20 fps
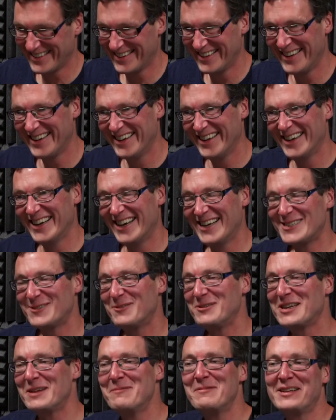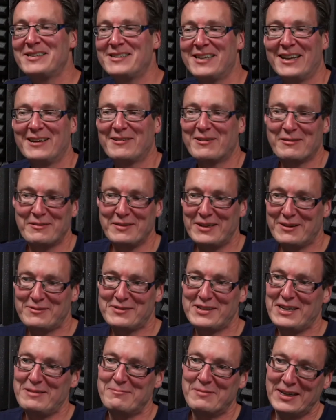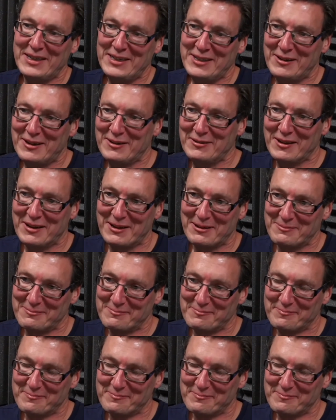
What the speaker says: it's always going to be the Telegraph and the FT, mate. You